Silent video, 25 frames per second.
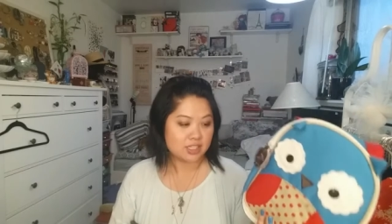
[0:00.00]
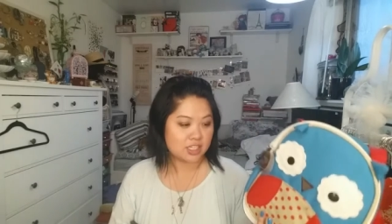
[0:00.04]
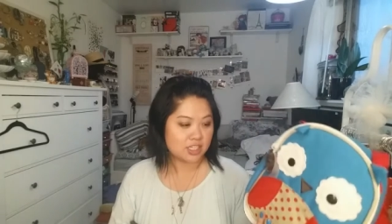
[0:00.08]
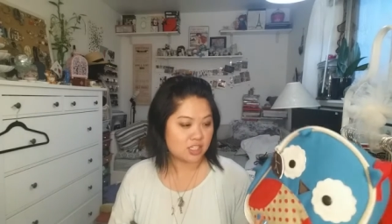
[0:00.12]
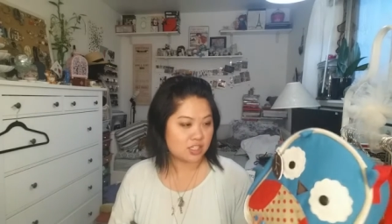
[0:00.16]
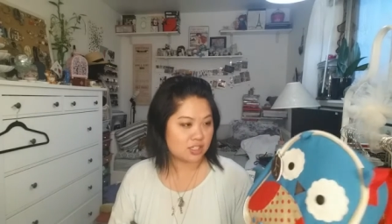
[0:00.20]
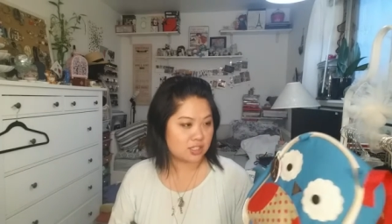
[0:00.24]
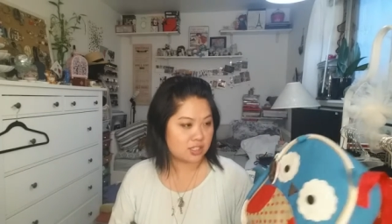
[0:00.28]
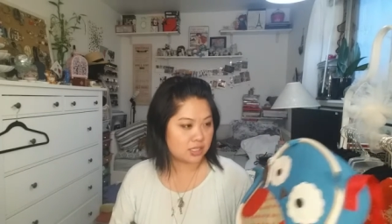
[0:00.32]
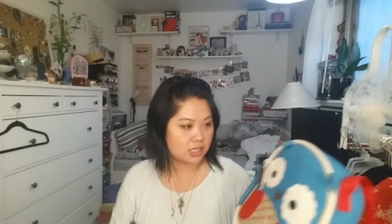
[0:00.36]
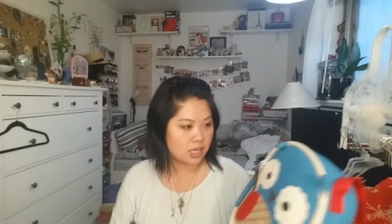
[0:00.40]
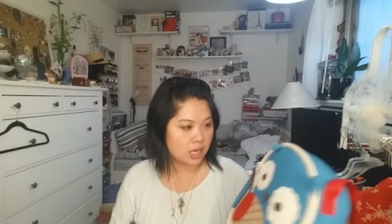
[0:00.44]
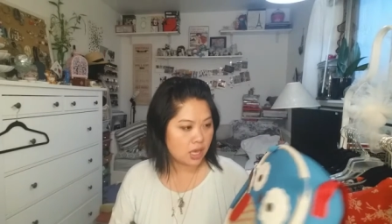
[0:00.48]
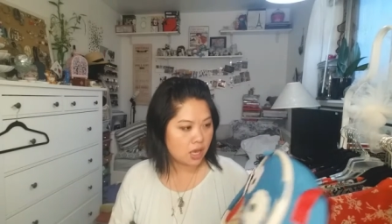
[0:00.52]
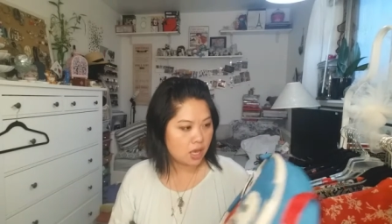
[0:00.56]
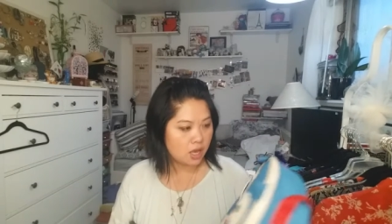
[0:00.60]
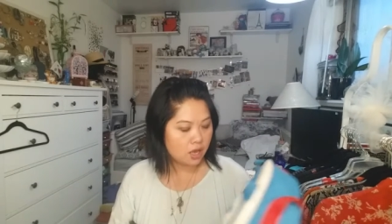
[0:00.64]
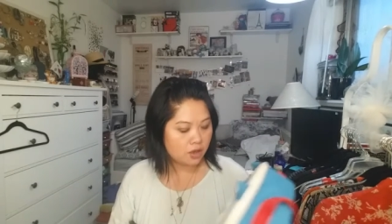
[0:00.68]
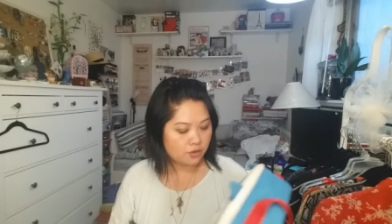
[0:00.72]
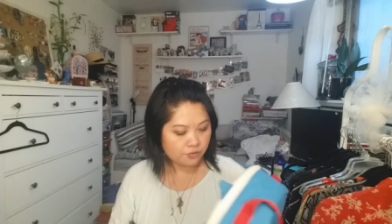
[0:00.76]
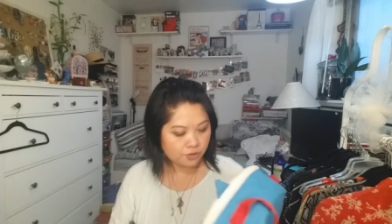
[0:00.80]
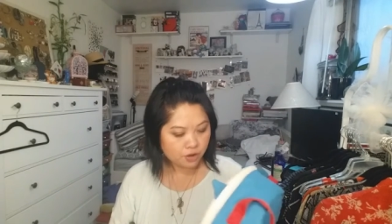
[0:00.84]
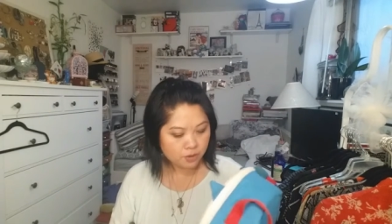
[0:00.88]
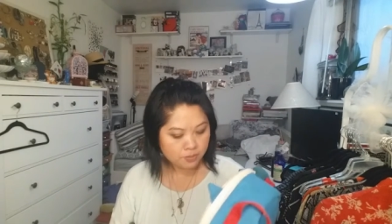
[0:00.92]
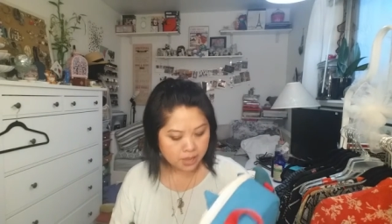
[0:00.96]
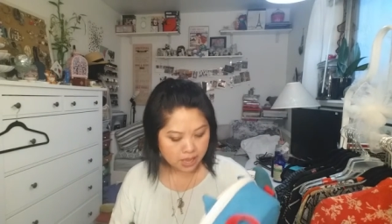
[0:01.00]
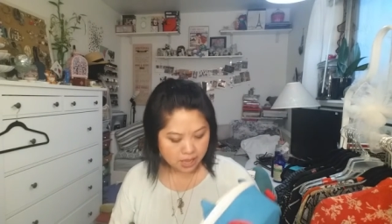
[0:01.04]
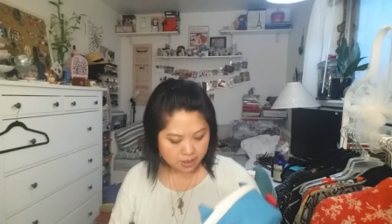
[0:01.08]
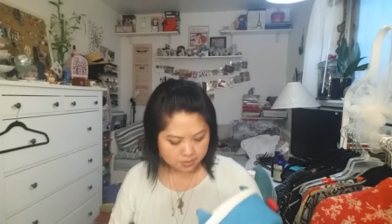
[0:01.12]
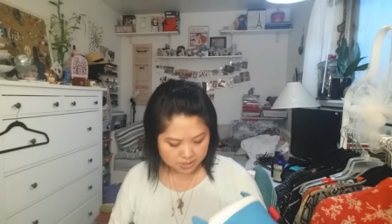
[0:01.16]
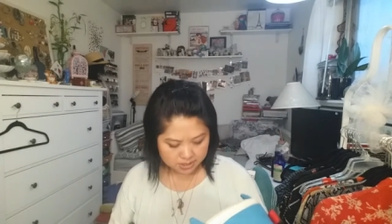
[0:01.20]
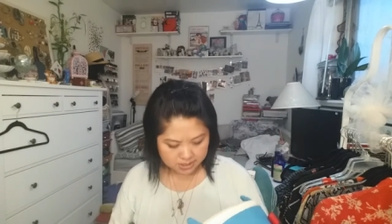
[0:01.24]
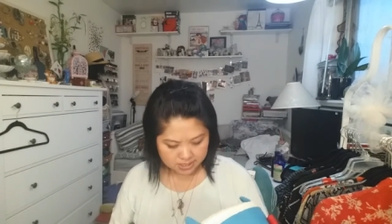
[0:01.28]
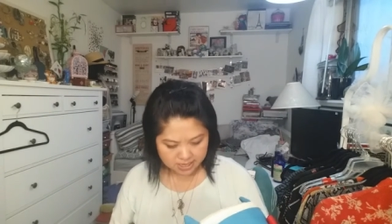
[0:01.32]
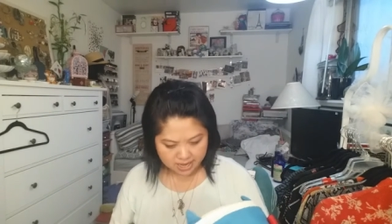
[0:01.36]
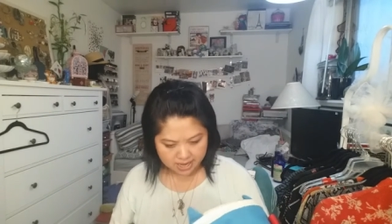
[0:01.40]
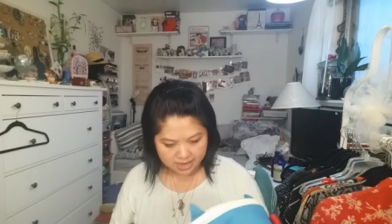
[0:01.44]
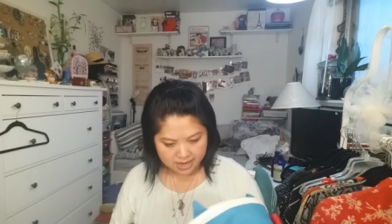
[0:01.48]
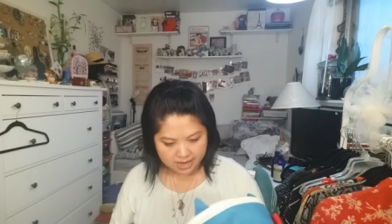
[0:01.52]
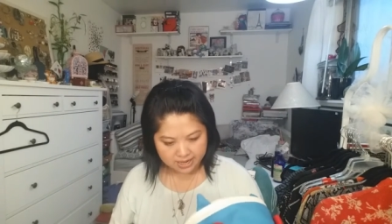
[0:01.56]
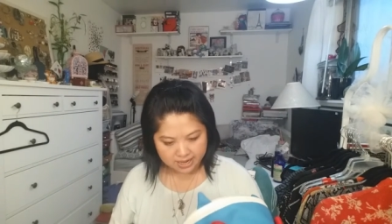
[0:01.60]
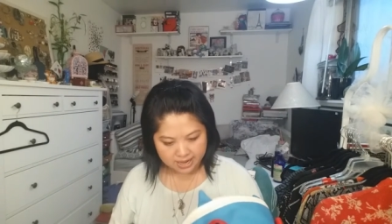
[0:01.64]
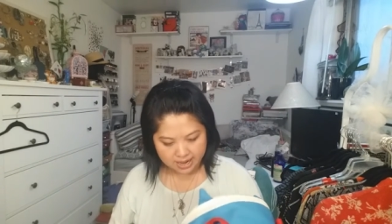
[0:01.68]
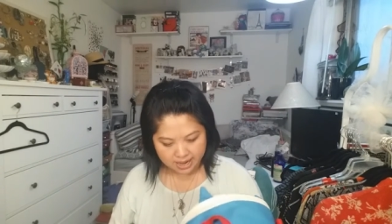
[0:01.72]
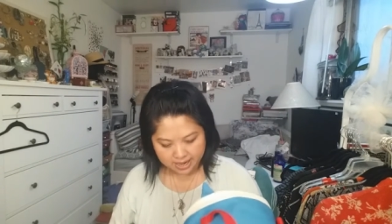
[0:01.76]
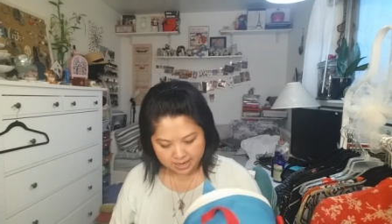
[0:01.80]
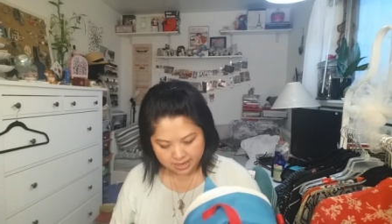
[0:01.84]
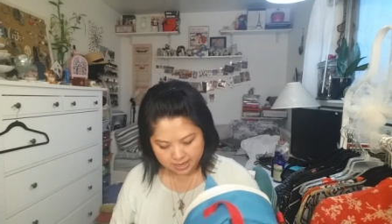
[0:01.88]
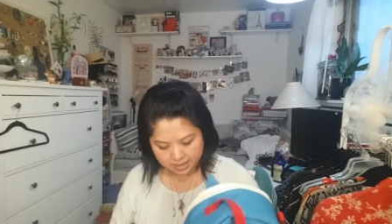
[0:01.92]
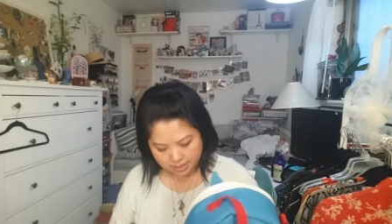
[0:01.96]
It's from Amazon. I
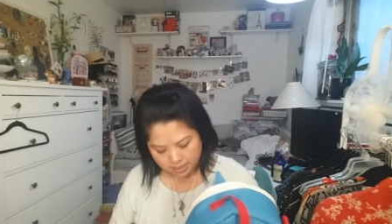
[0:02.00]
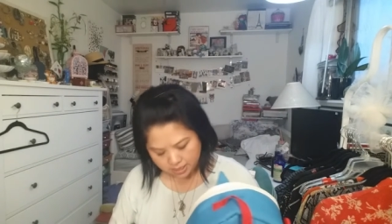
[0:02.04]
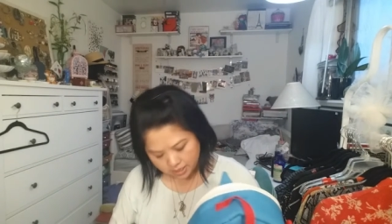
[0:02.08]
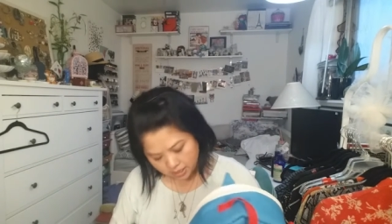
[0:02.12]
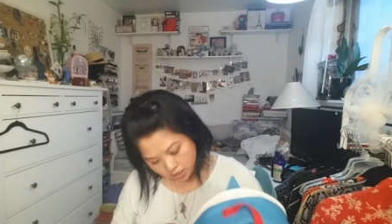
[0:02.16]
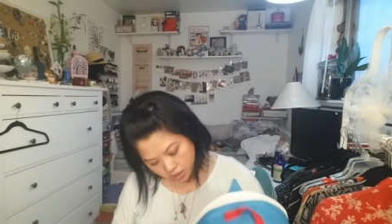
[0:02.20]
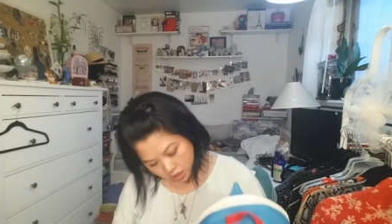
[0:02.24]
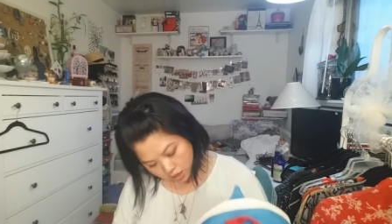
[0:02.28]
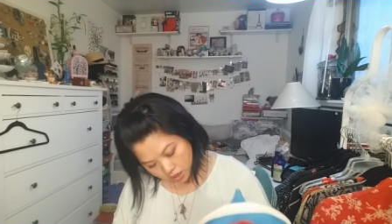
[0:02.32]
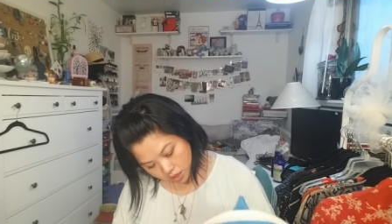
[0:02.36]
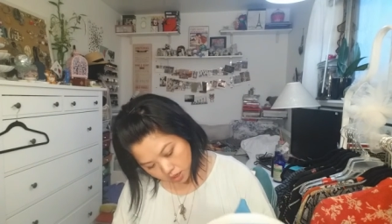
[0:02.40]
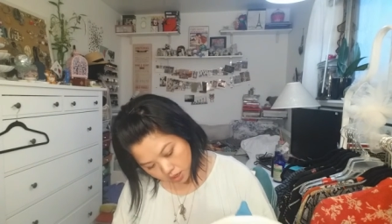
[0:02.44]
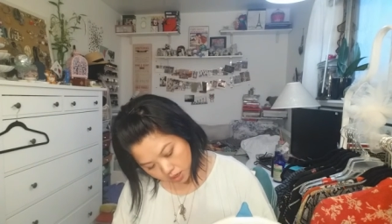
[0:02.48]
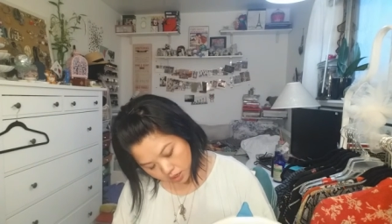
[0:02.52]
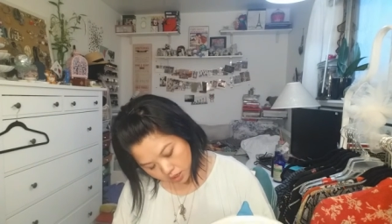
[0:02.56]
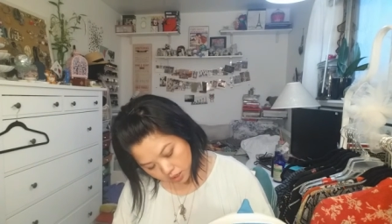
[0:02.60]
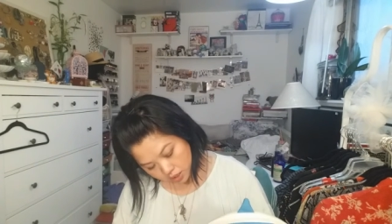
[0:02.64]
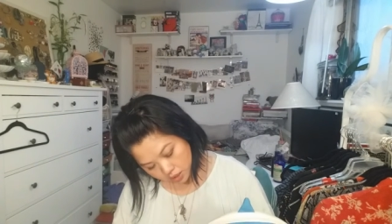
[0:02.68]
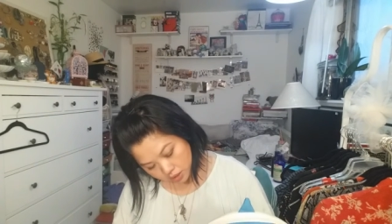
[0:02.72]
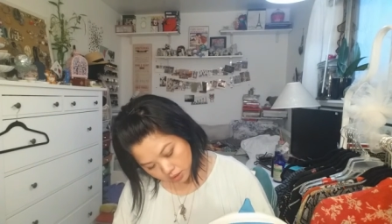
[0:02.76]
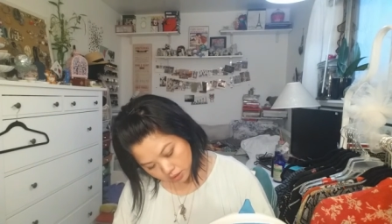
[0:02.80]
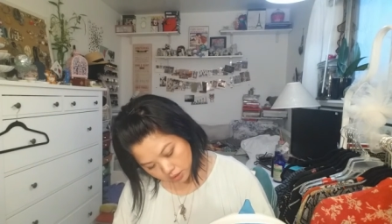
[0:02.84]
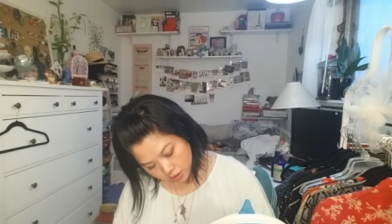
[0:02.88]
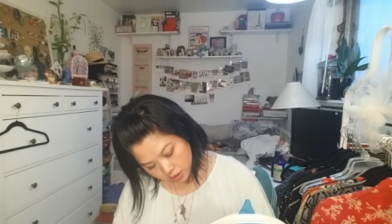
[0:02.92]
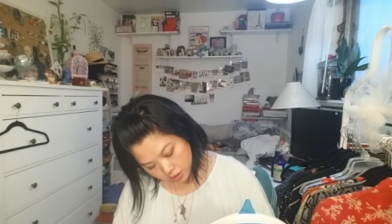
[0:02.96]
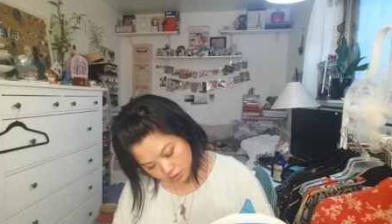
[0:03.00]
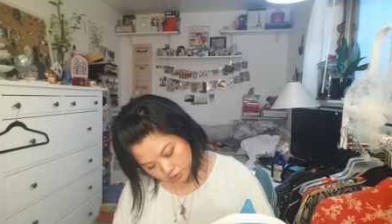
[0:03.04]
got it uh,